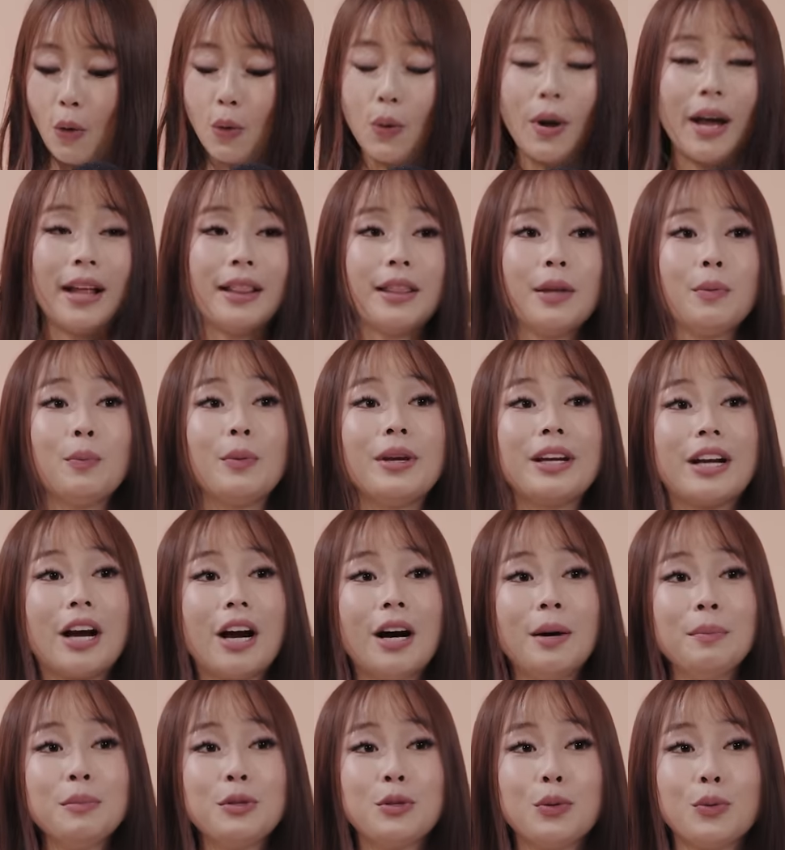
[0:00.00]
Oh, and then we
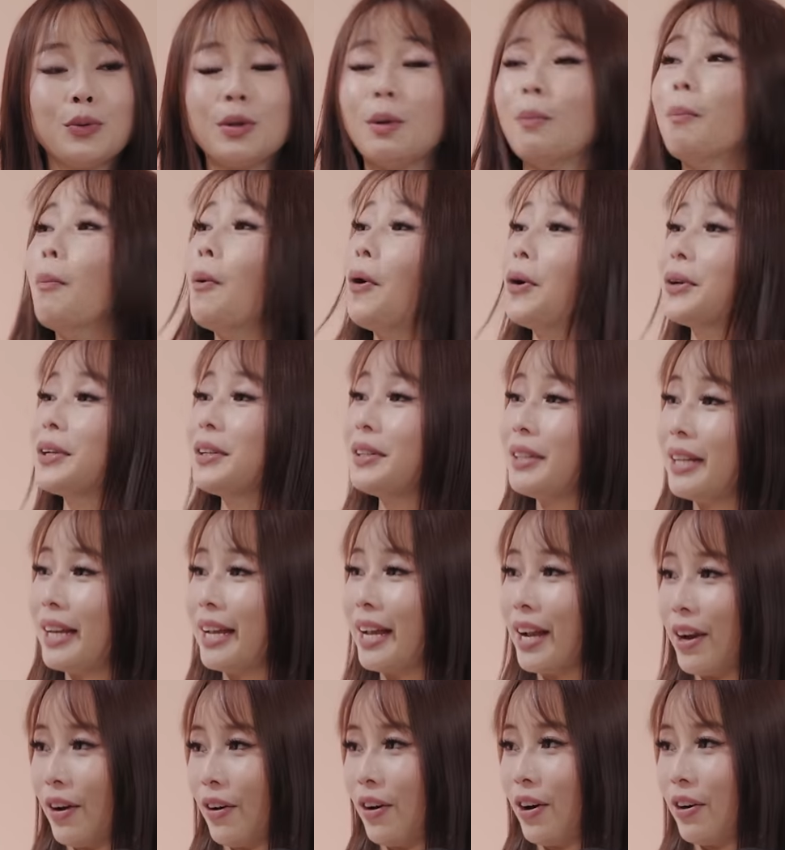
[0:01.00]
come to the modern
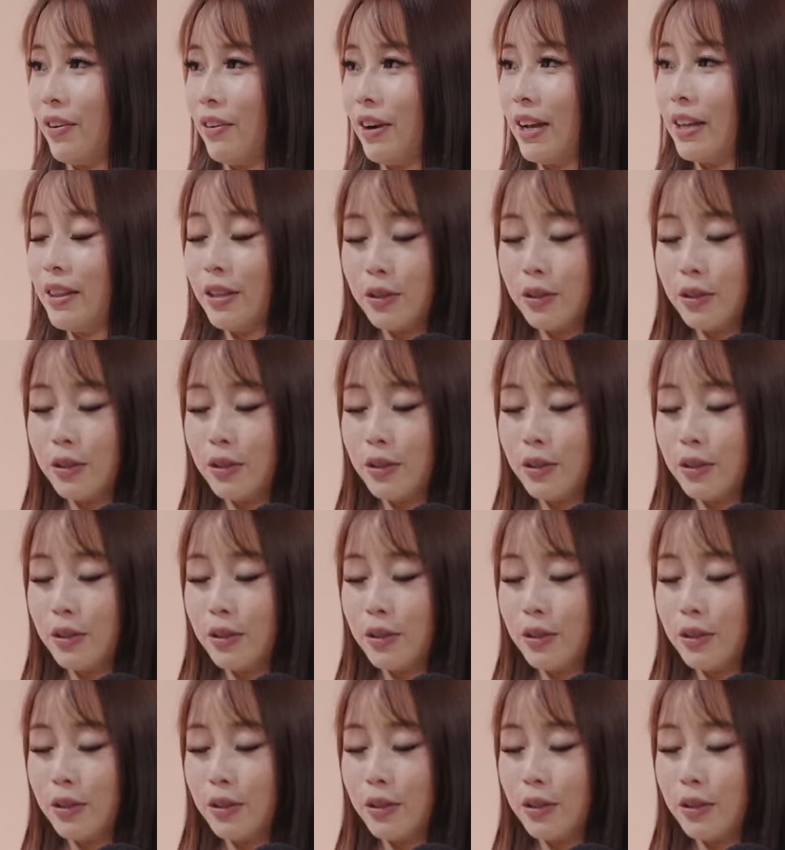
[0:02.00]
day era, right?